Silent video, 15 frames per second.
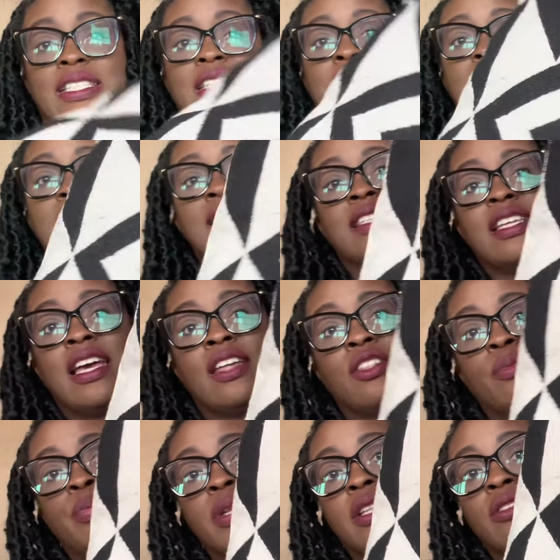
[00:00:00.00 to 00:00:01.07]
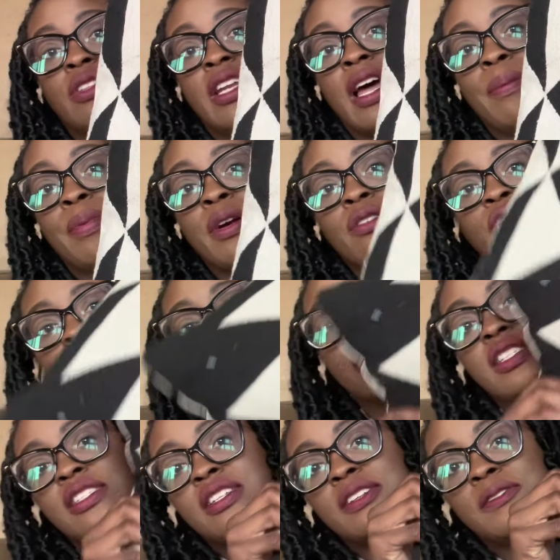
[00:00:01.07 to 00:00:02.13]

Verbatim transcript: this is the other pillow that I purchased,